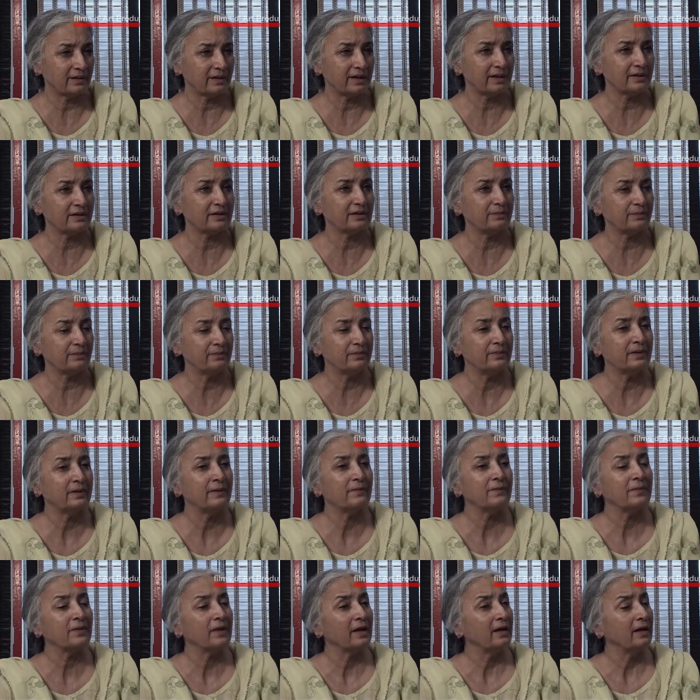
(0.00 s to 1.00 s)
theatre,
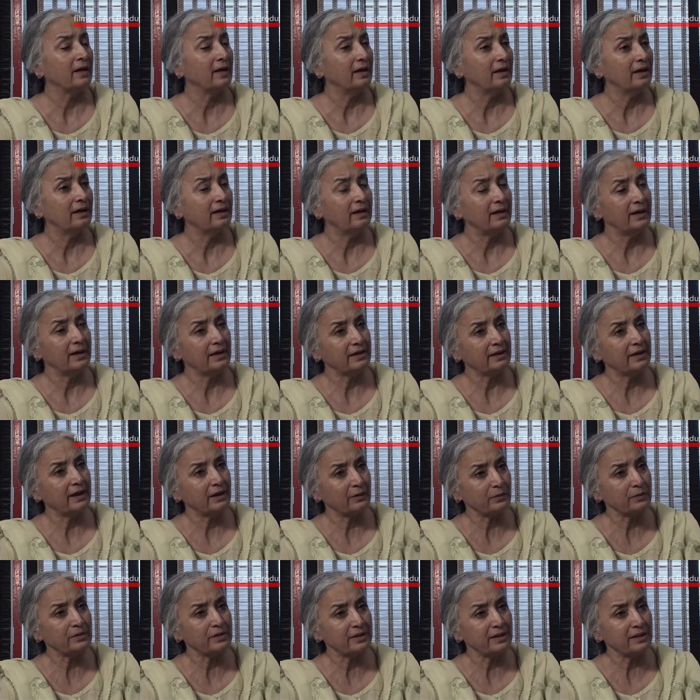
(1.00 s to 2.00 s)
and that was